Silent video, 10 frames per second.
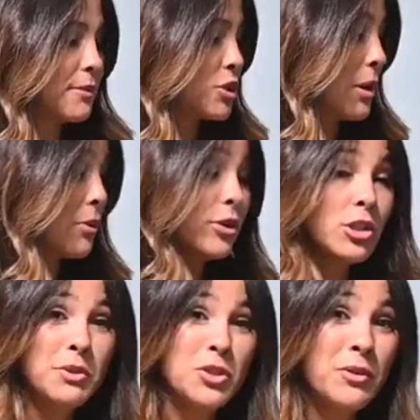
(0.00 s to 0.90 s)
So I'm going
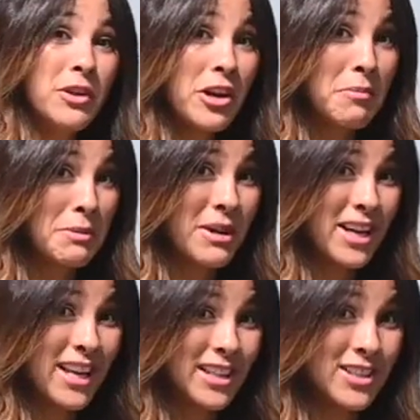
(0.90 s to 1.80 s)
to be doing it on my
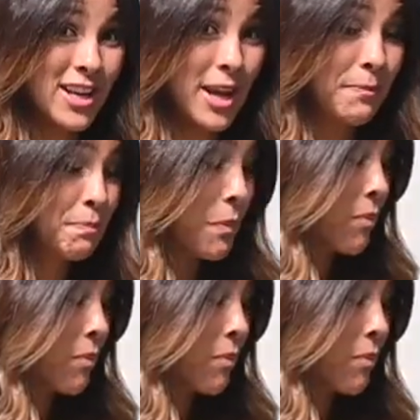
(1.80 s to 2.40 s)
mannequin today.